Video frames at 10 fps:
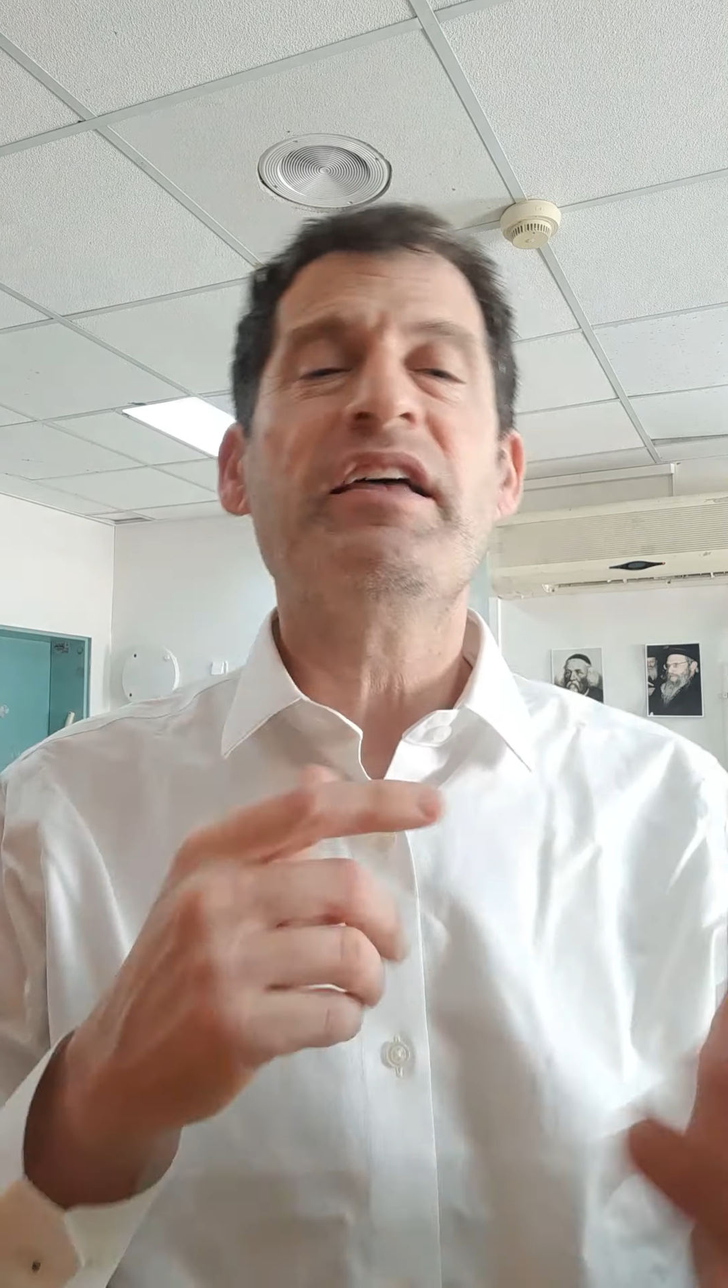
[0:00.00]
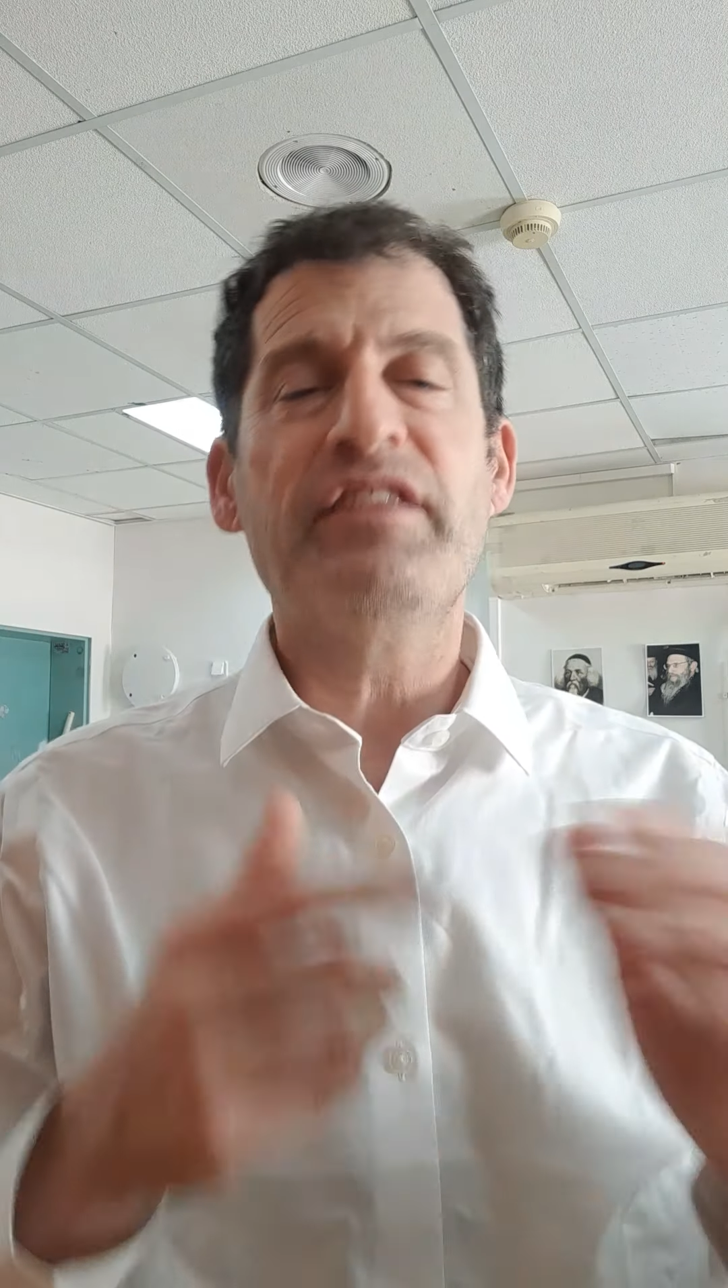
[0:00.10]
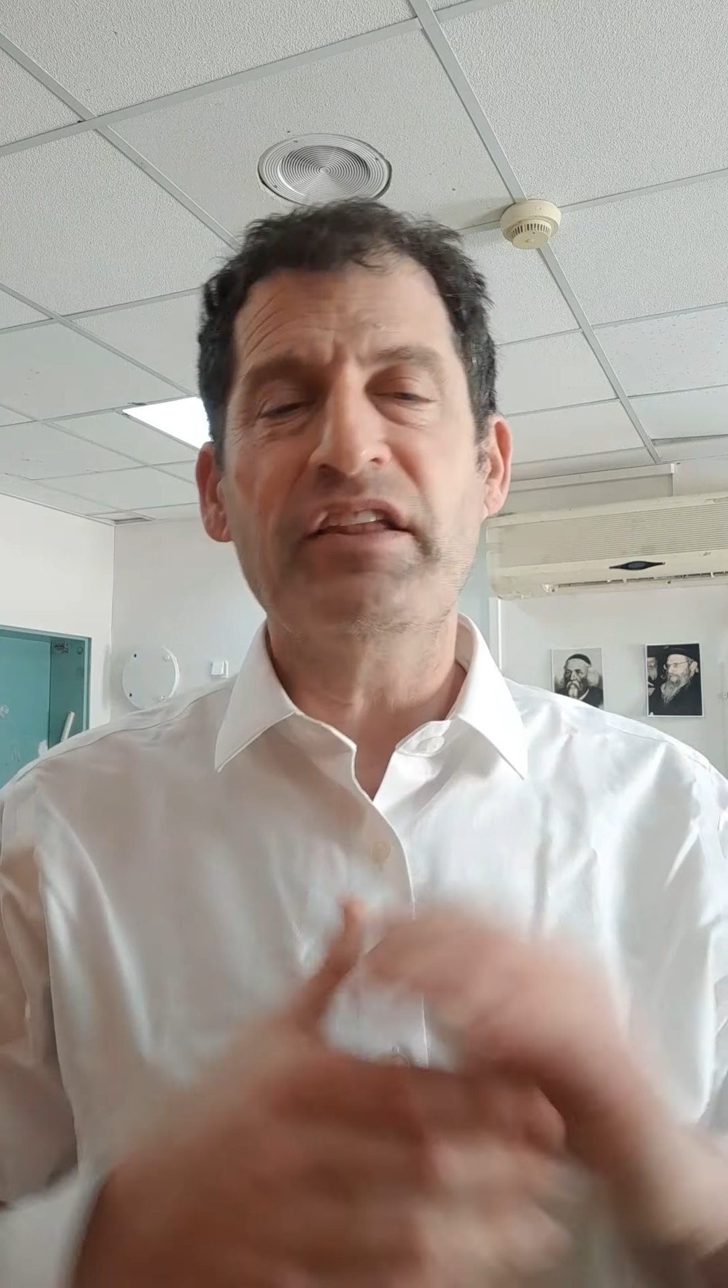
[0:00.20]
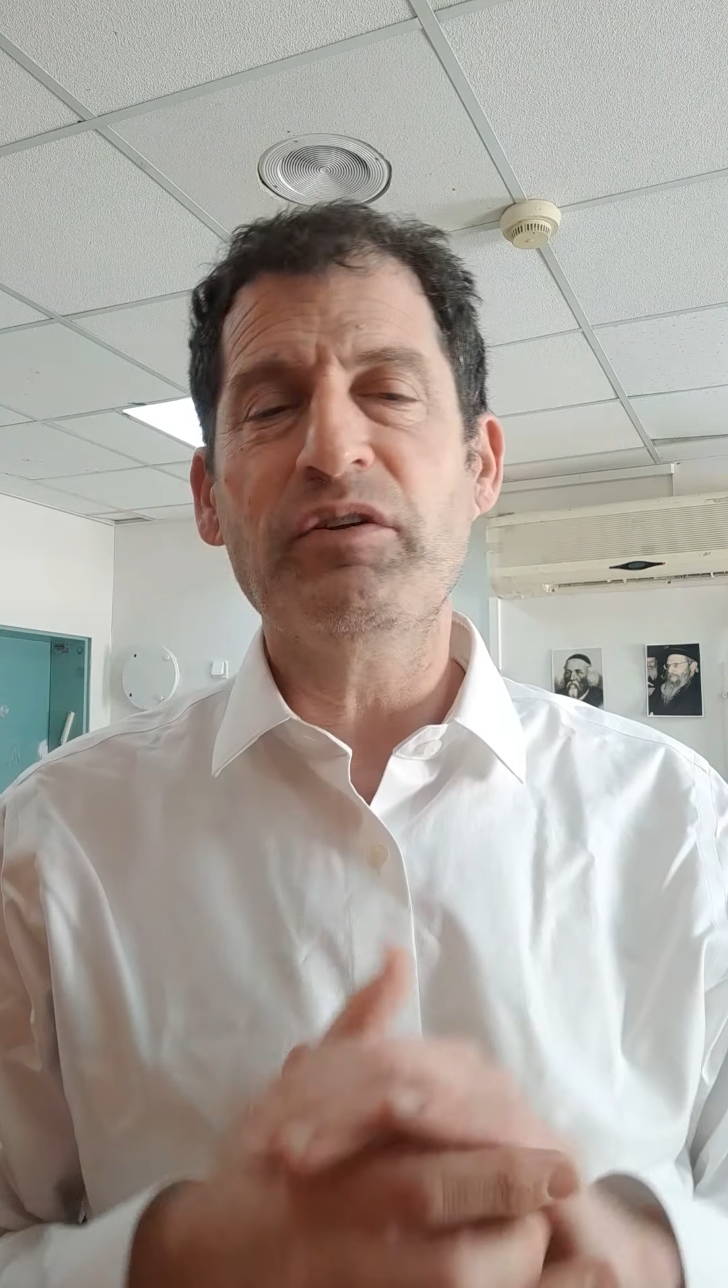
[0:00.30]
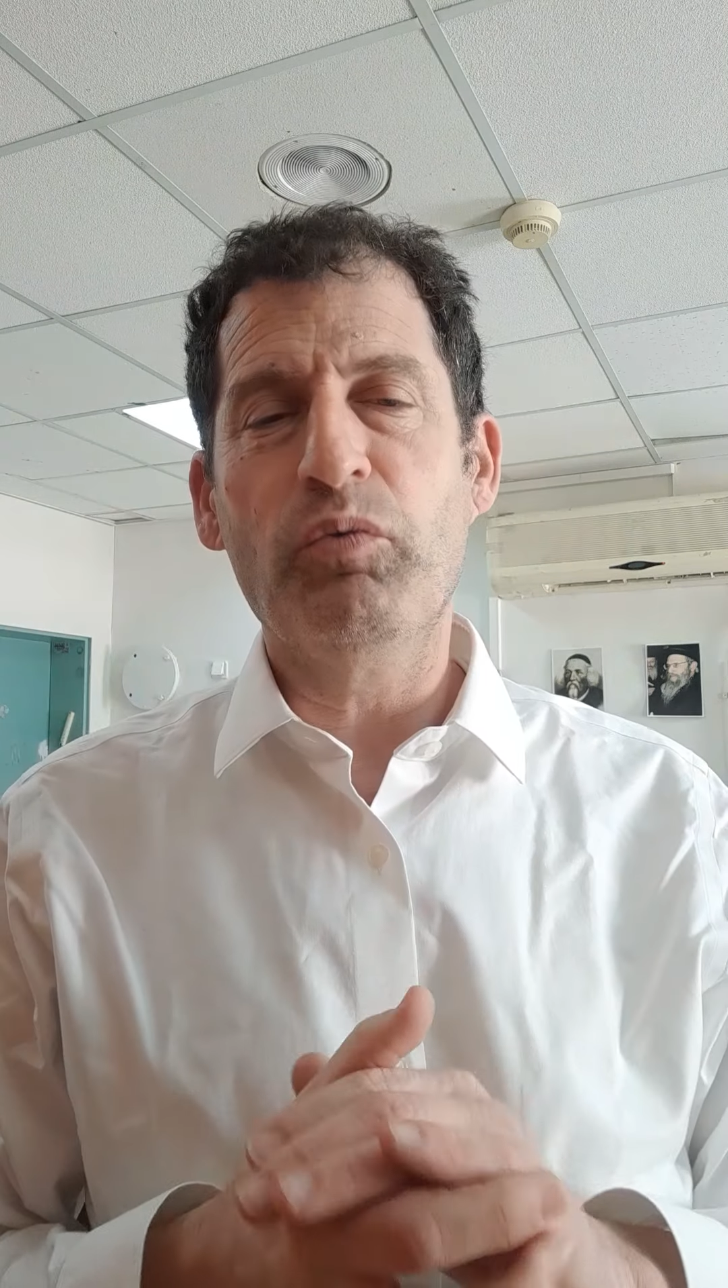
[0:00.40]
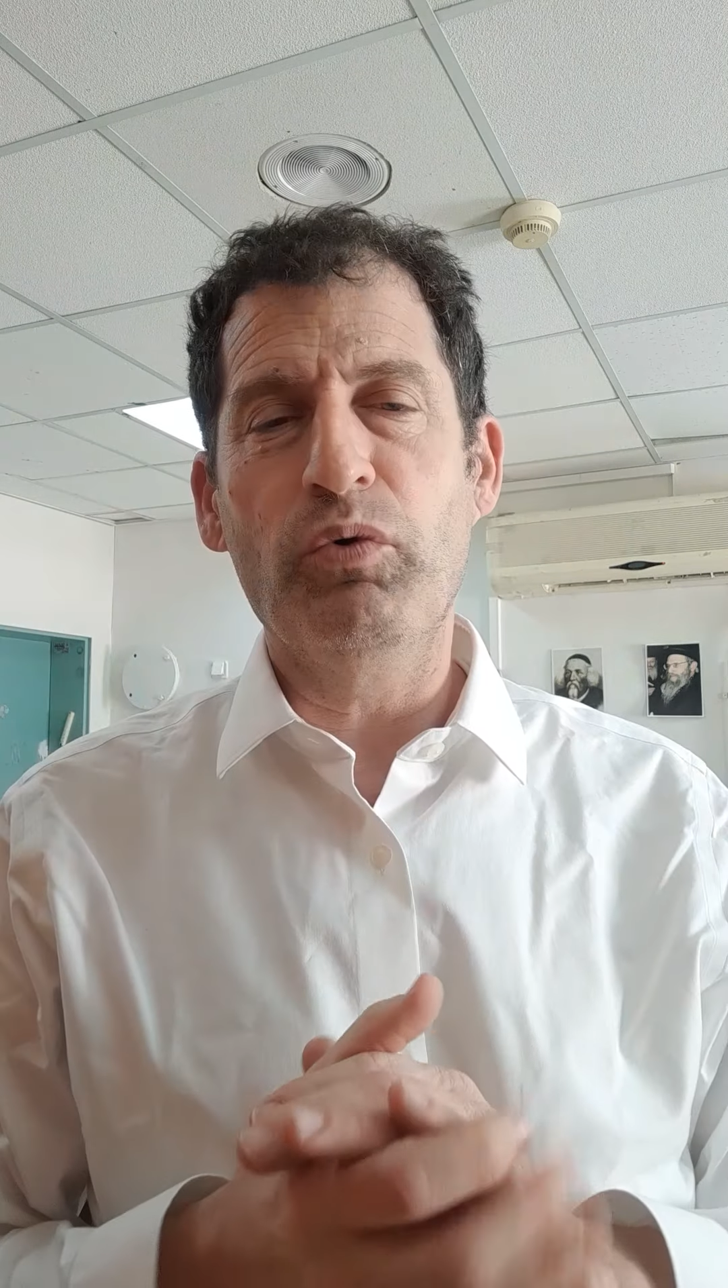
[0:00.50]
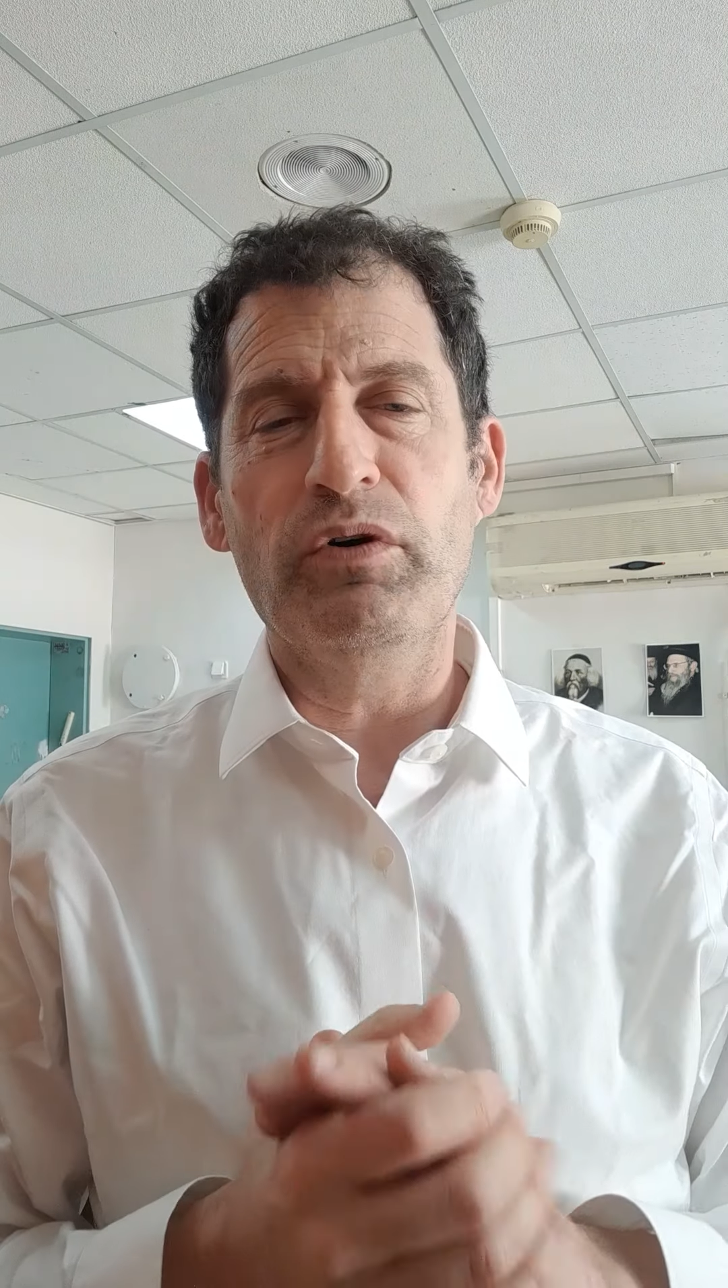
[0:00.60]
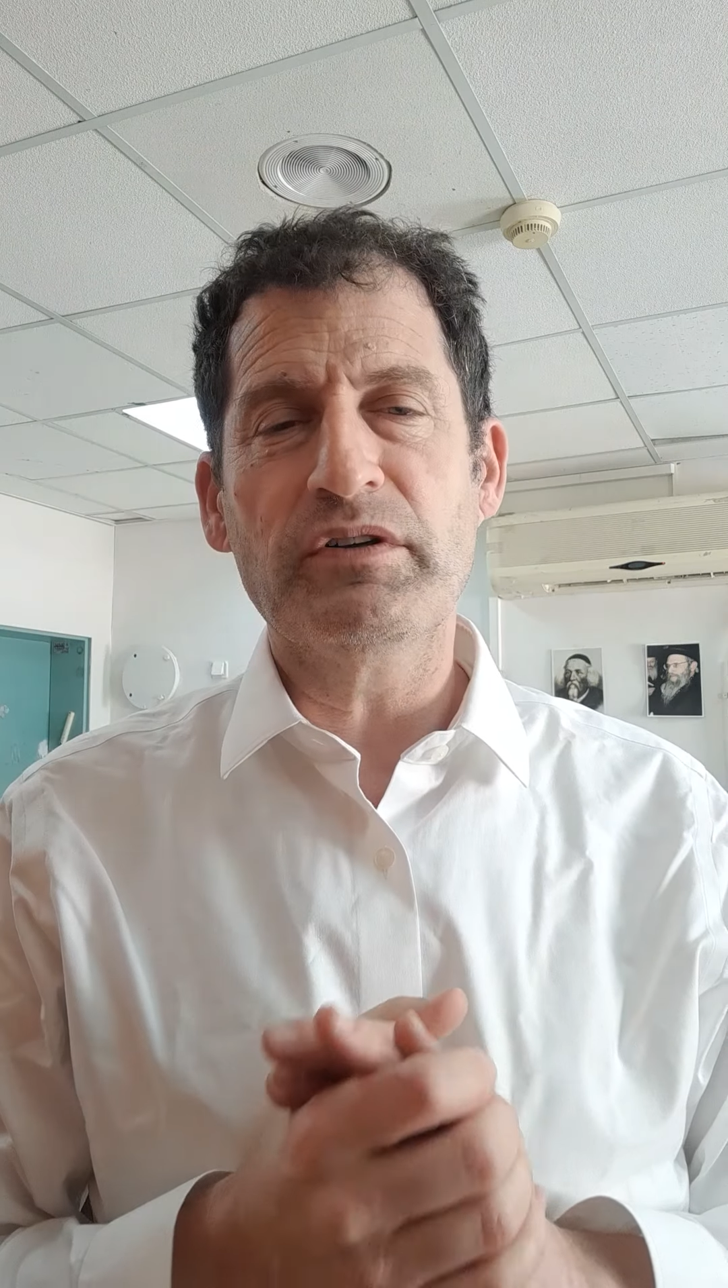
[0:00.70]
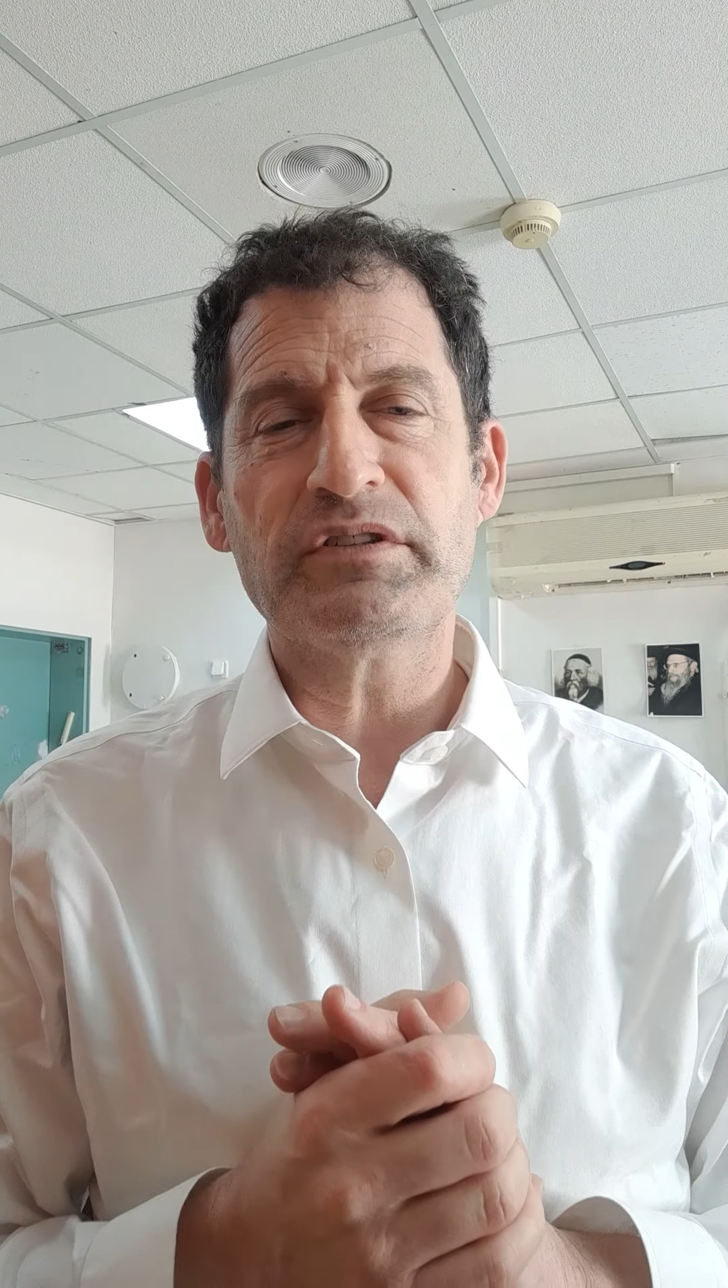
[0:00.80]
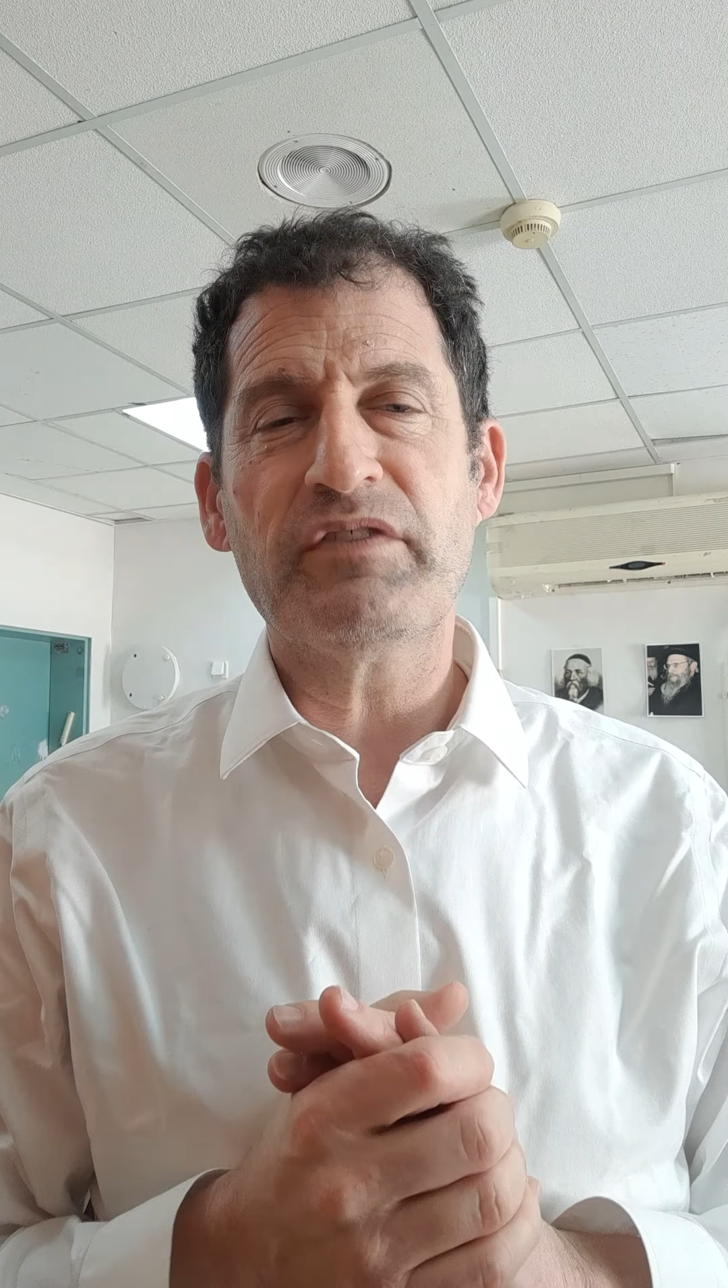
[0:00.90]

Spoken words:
then the walls.